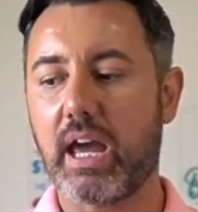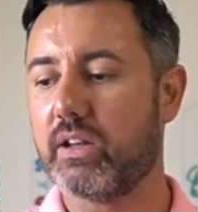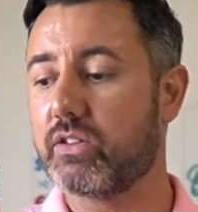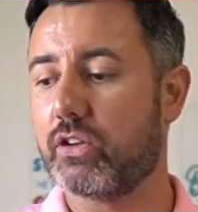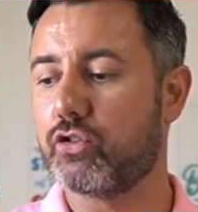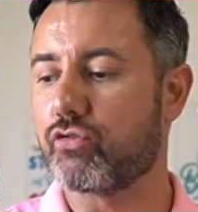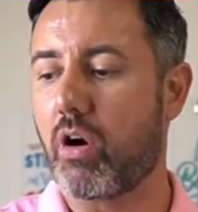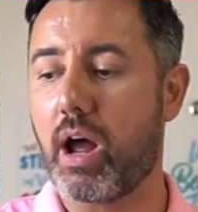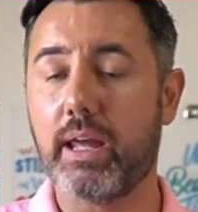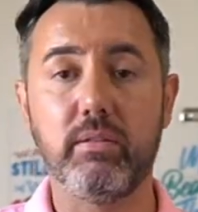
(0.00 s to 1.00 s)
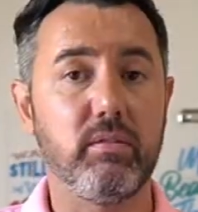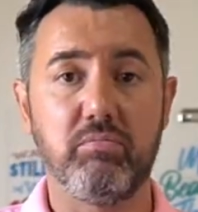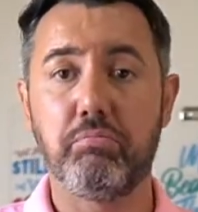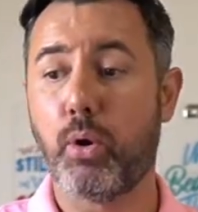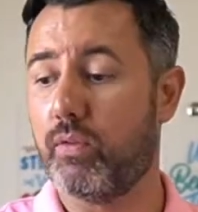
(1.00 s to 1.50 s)
and it's going to dry
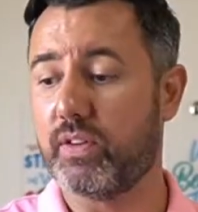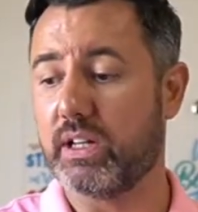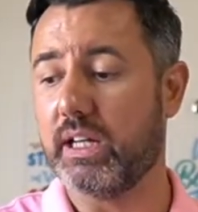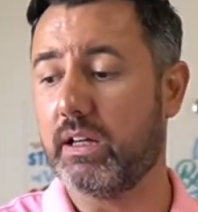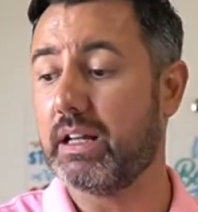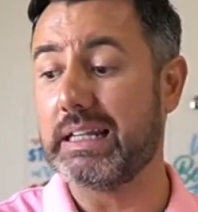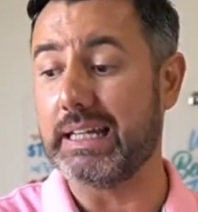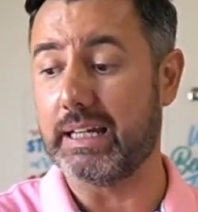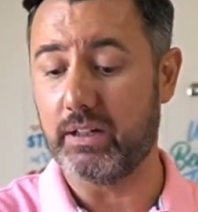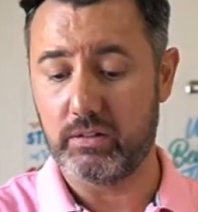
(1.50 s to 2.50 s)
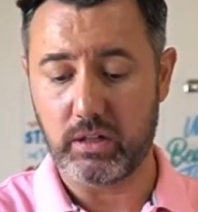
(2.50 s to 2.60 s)
perfectly clear.